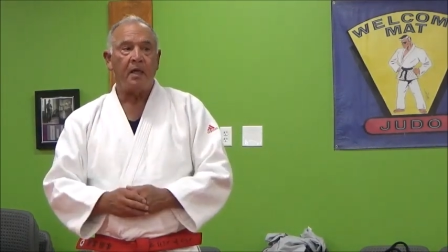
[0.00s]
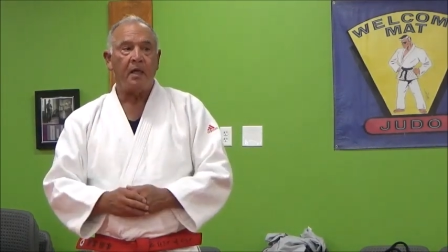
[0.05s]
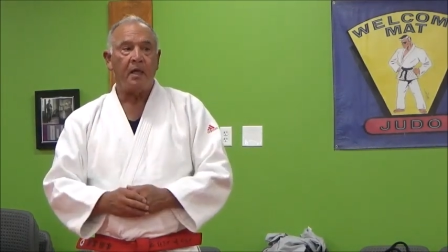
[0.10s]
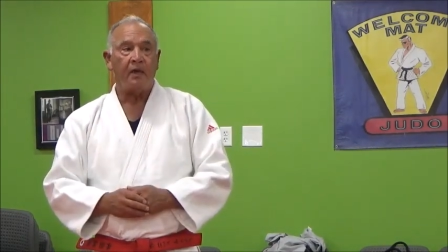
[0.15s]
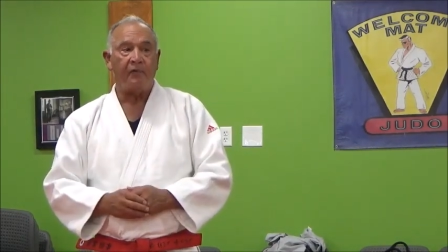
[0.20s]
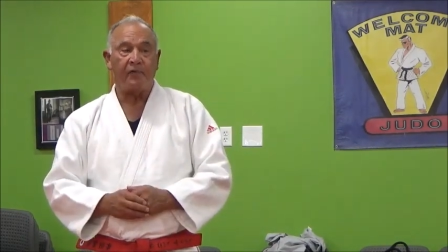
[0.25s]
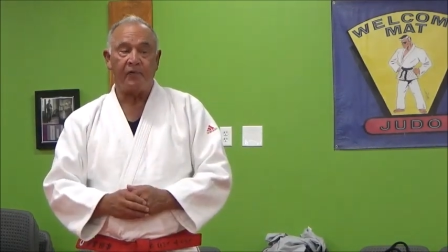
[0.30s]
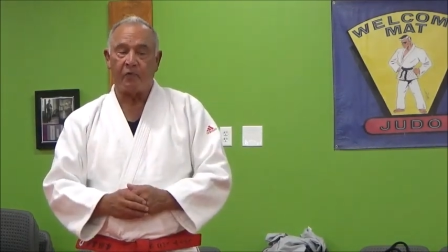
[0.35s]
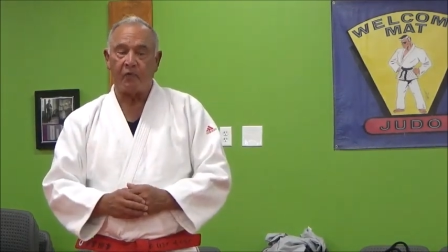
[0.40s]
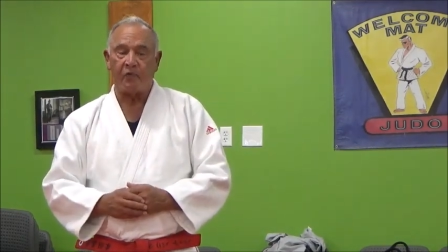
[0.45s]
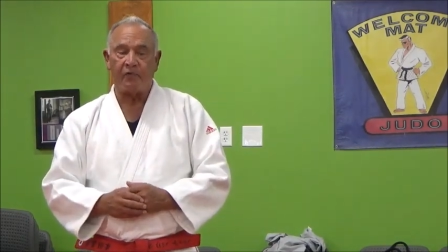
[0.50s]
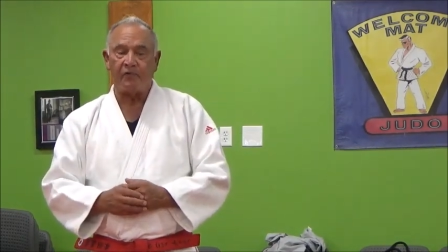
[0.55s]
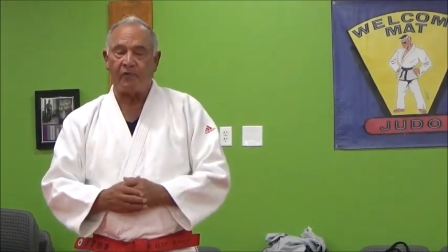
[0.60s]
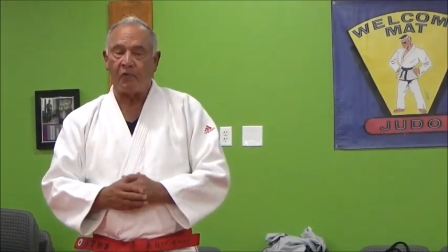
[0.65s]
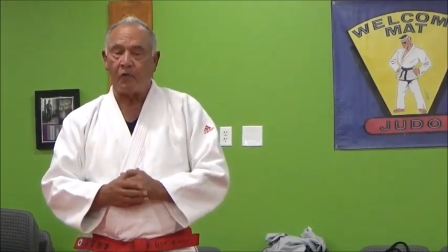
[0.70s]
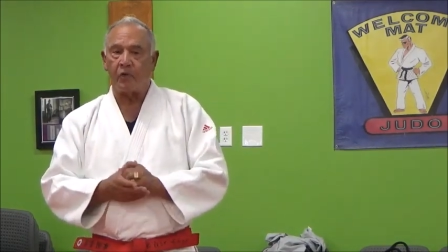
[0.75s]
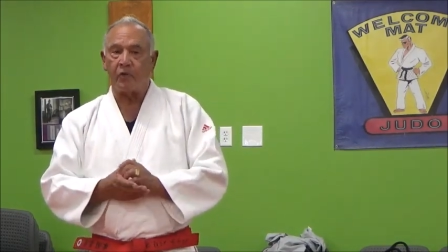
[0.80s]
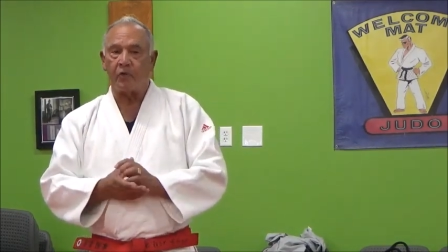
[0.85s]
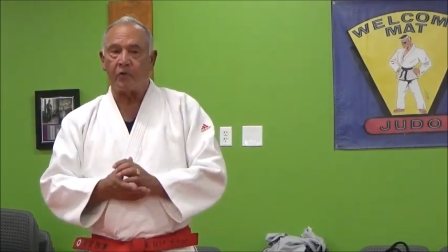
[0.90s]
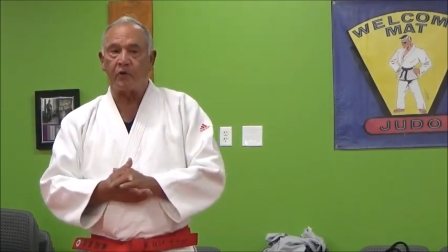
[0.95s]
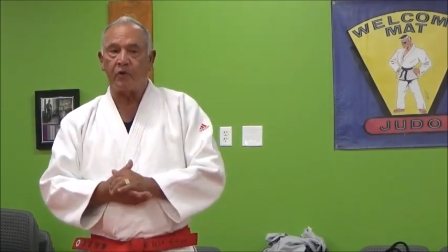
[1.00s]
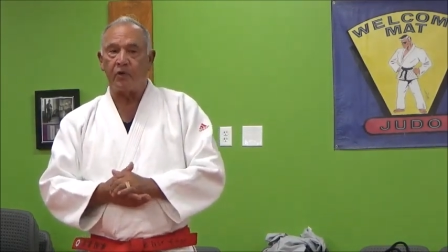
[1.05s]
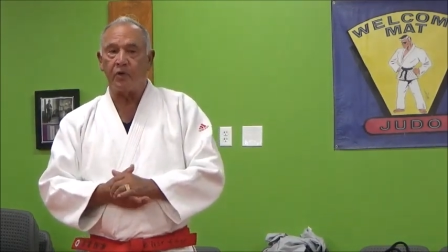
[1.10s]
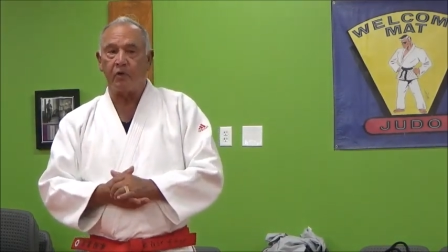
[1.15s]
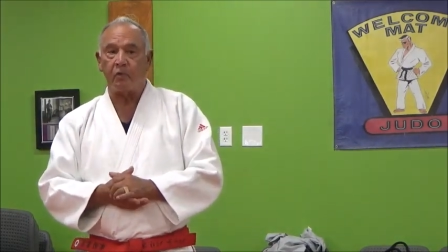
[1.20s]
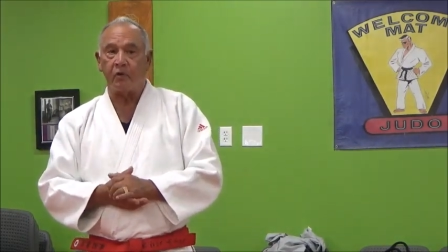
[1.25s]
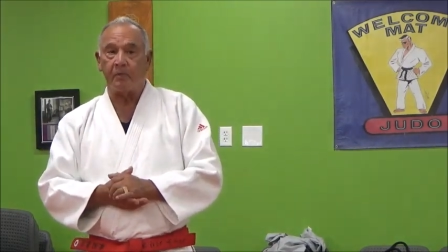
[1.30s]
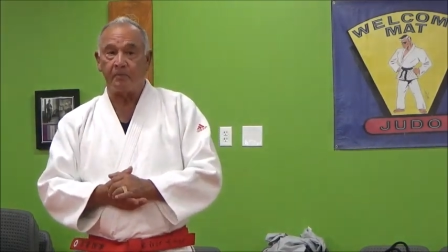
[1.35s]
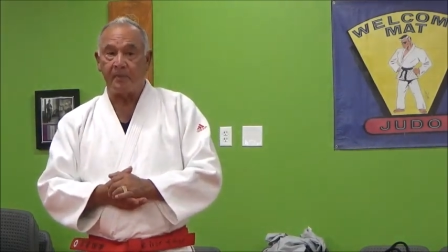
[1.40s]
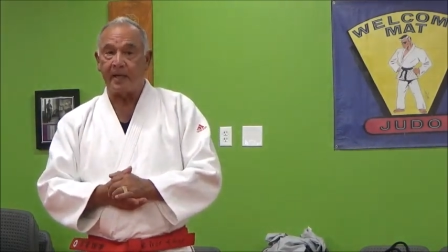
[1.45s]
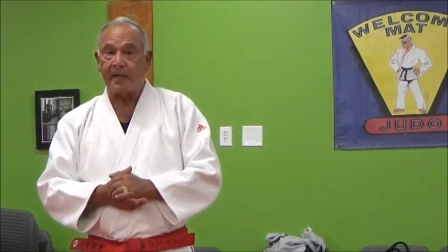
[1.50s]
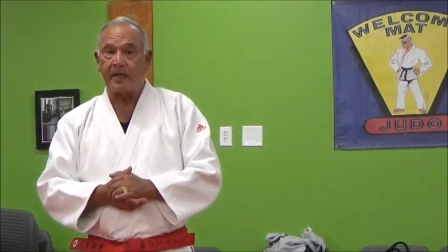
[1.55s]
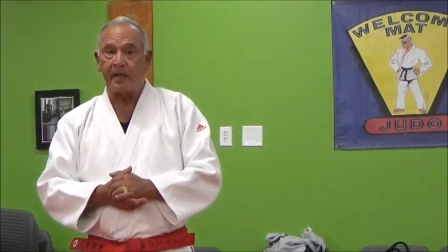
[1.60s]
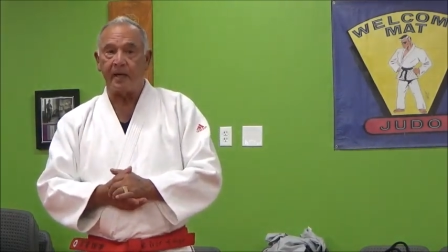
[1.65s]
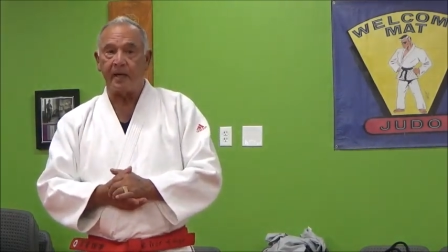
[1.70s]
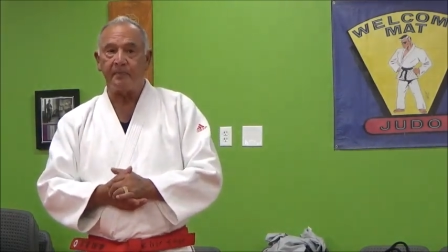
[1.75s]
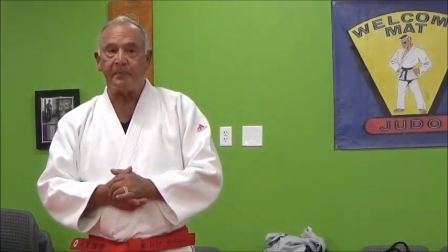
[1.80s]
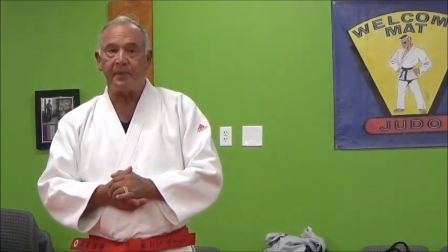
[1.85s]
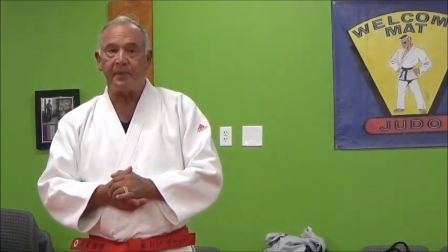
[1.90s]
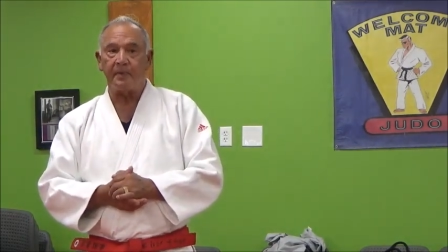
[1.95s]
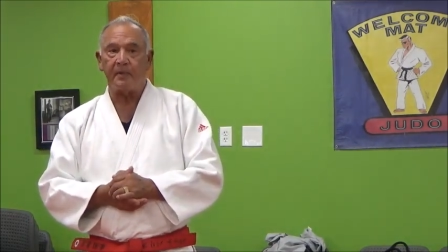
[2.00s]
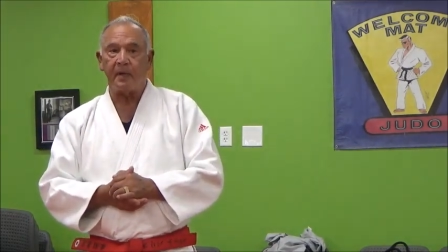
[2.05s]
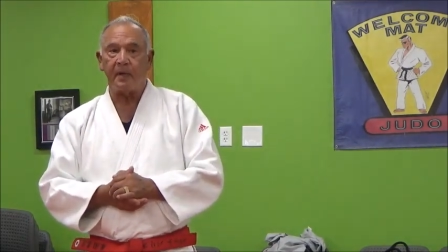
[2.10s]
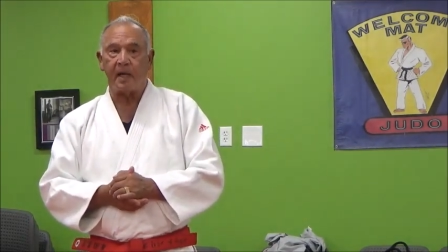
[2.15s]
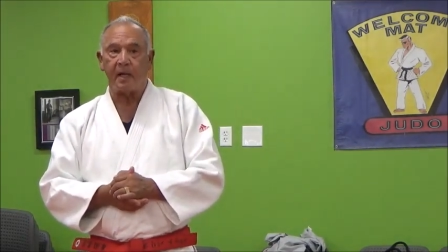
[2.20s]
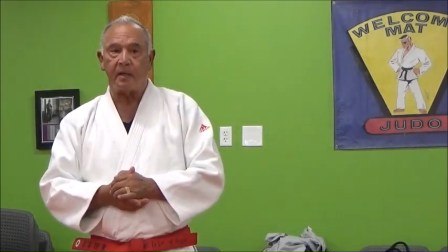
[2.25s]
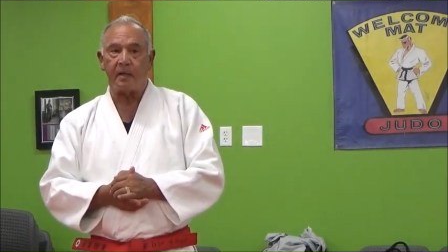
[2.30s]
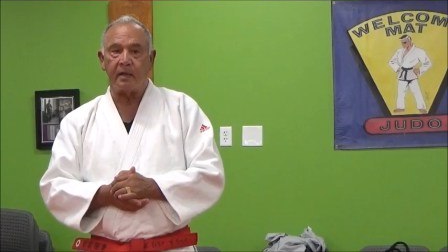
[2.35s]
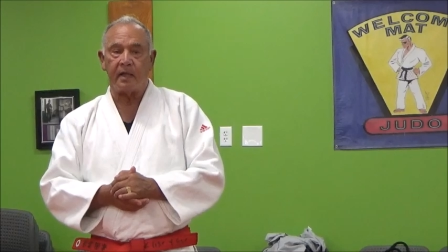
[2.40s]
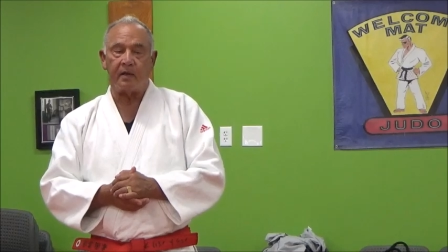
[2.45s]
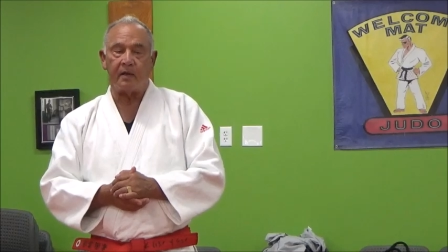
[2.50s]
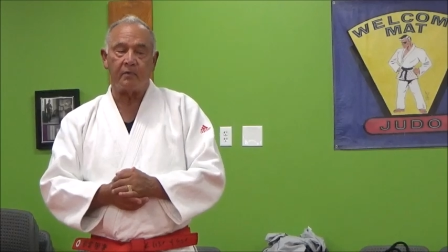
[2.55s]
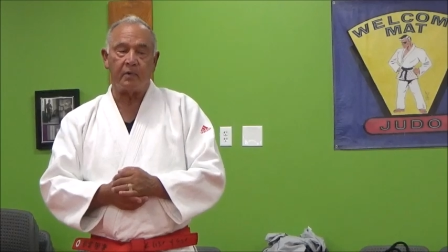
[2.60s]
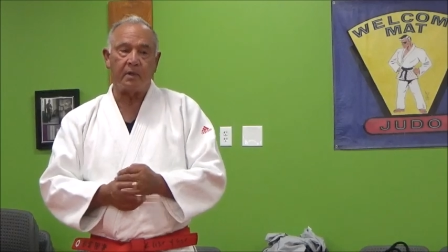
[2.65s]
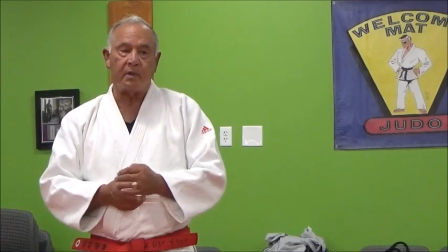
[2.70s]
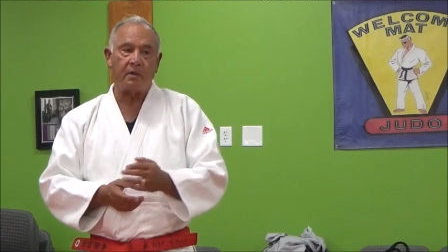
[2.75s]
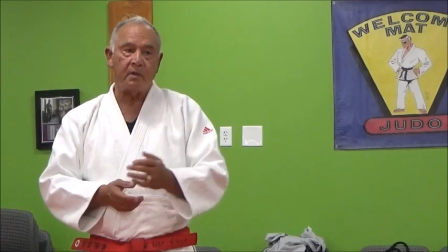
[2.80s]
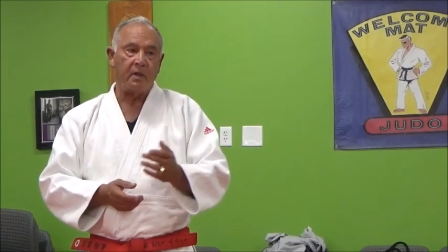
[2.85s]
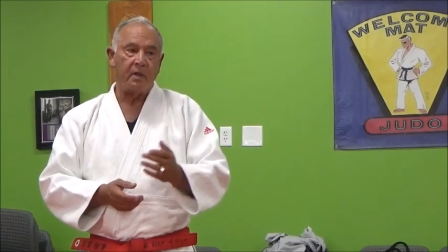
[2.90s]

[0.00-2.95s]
If you were a foreigner, you were beat up, and they would,